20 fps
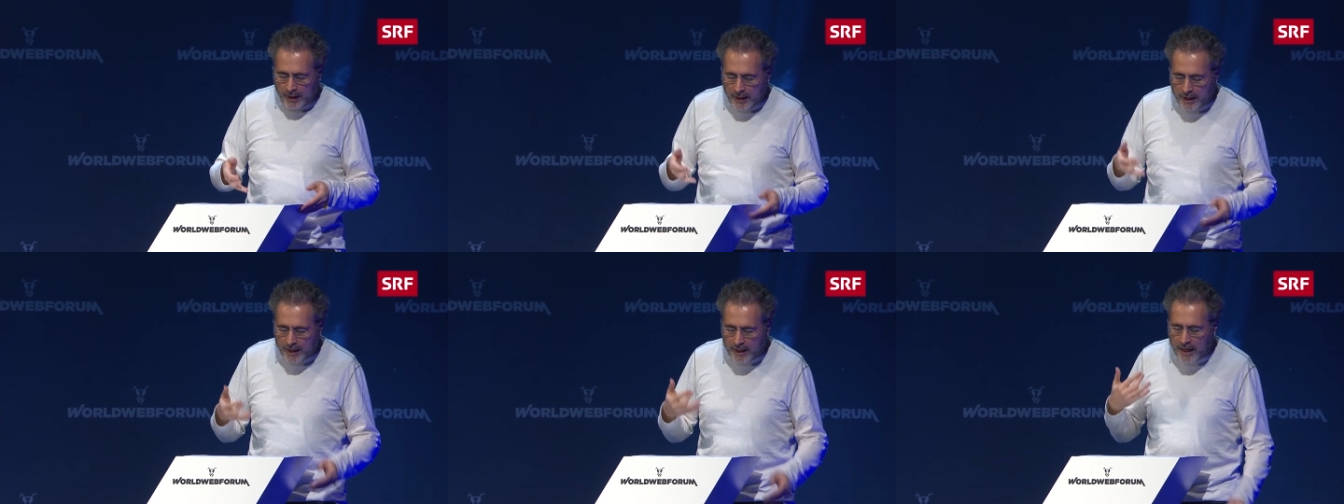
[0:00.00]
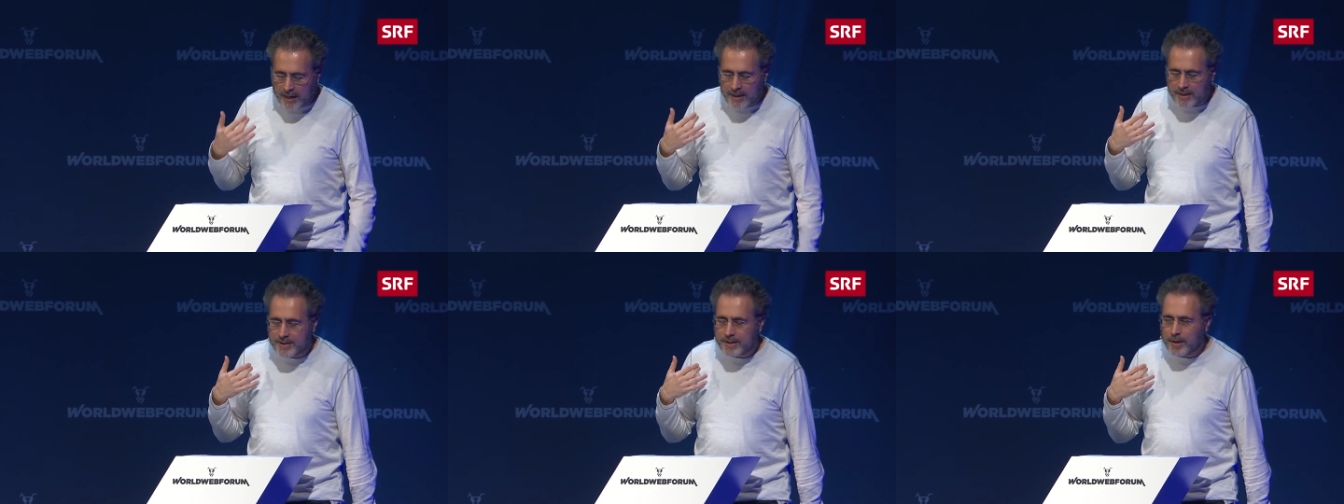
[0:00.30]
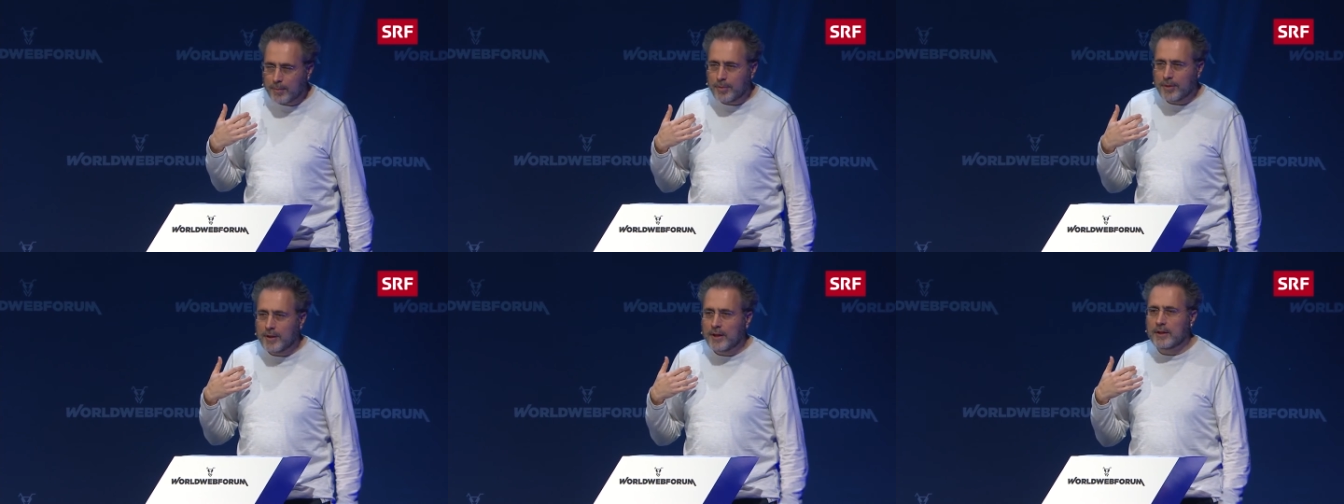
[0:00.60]
And that is
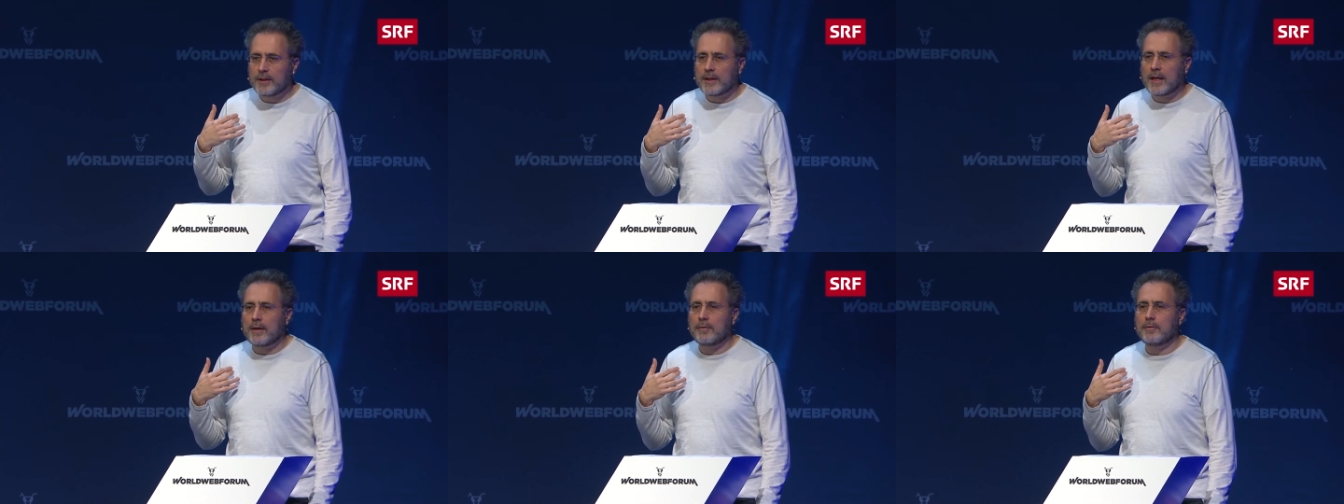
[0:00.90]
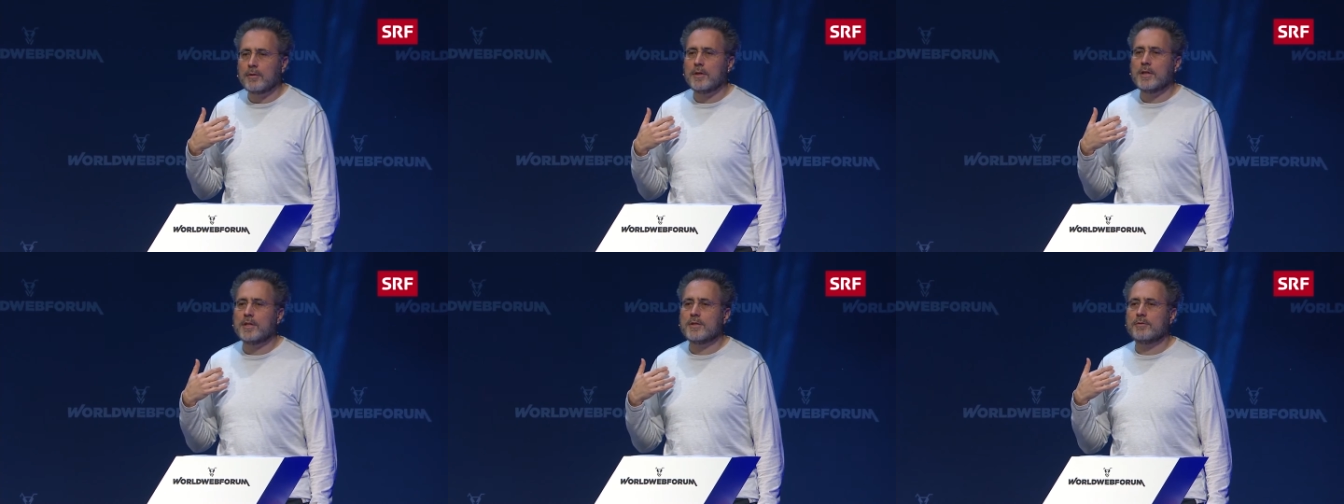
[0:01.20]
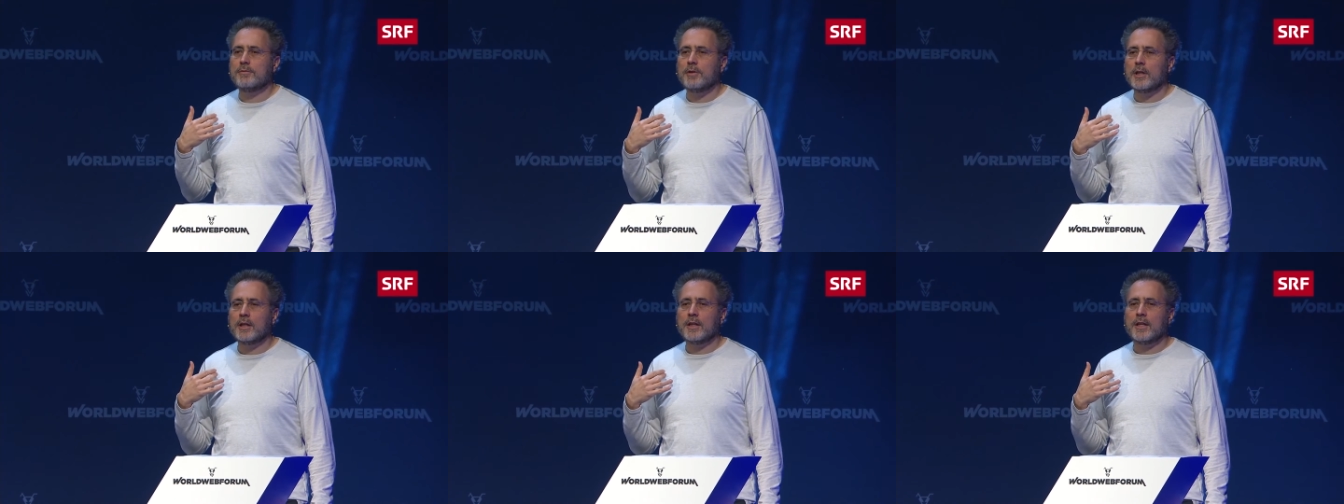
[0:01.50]
something that
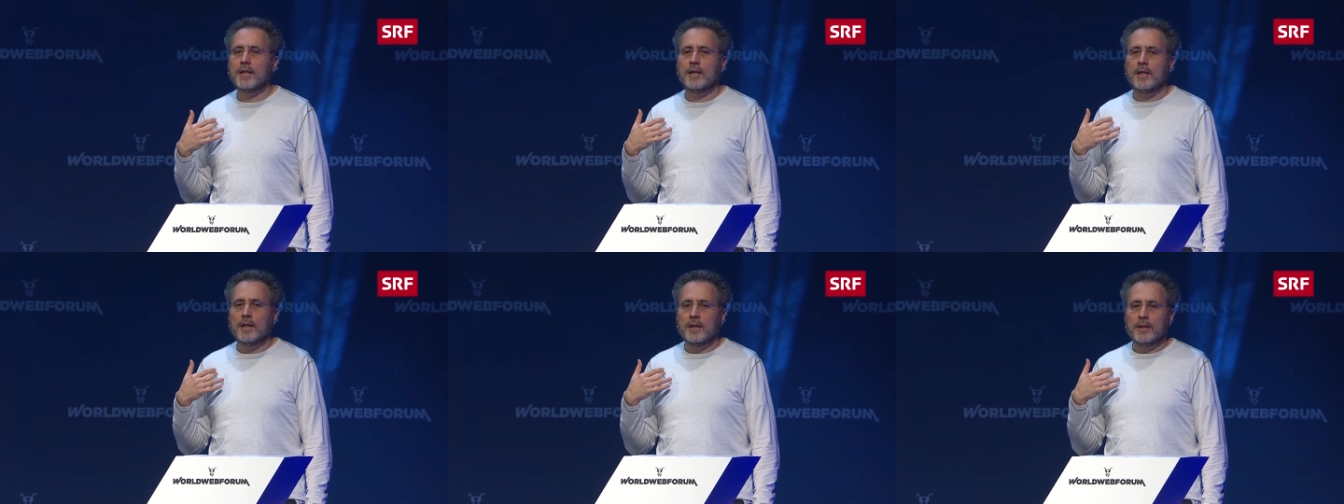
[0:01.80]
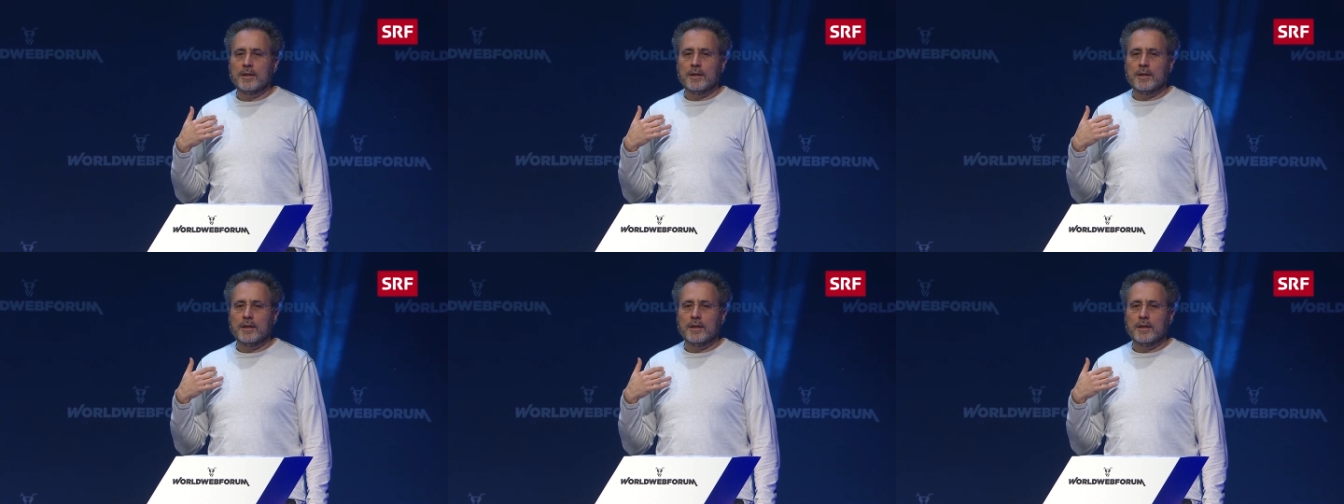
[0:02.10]
was really